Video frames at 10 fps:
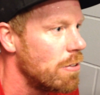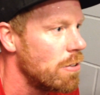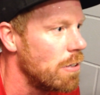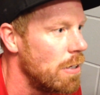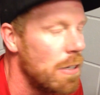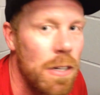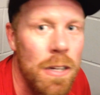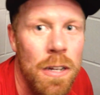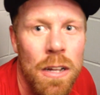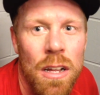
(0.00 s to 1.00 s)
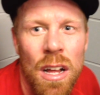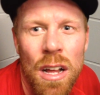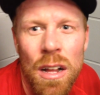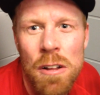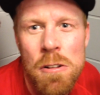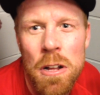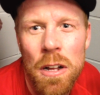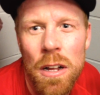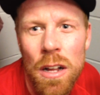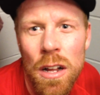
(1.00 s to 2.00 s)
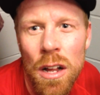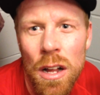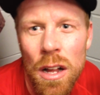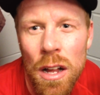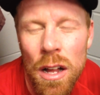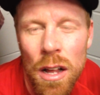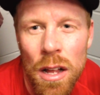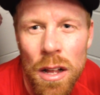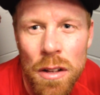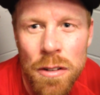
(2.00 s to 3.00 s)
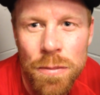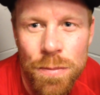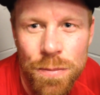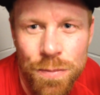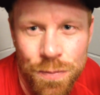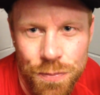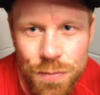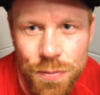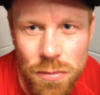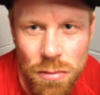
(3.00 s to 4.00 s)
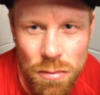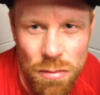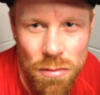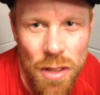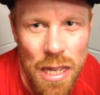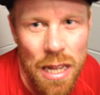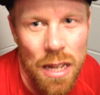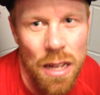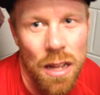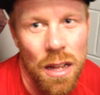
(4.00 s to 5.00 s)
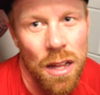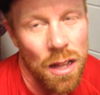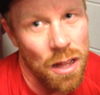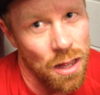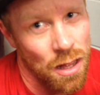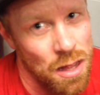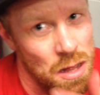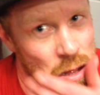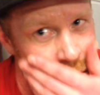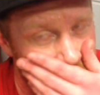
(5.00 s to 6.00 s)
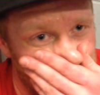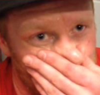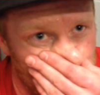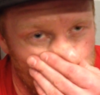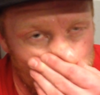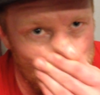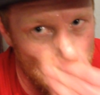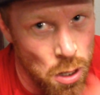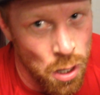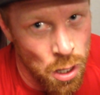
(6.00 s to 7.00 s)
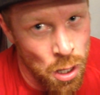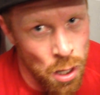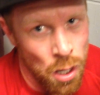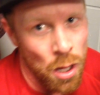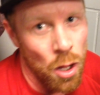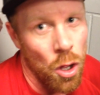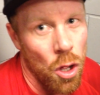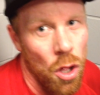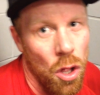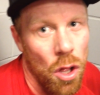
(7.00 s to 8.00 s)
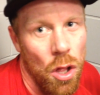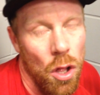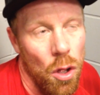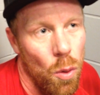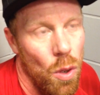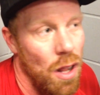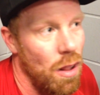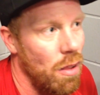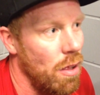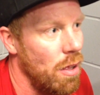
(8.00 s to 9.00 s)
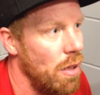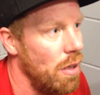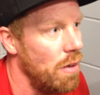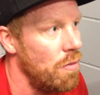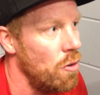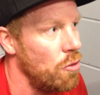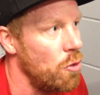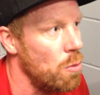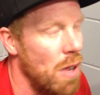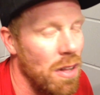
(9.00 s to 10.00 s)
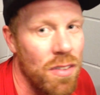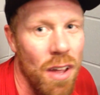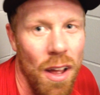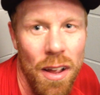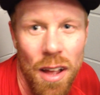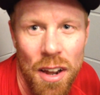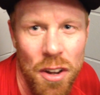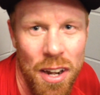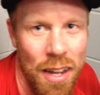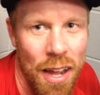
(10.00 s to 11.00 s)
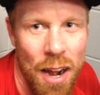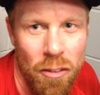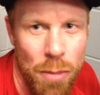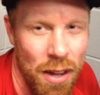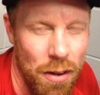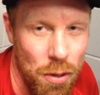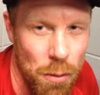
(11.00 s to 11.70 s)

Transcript: Just uh, yeah, just talk about uh, your progress. Uh, I mean, how much better is it now than it was at the start? Well, the first two months I, I didn't get out of bed.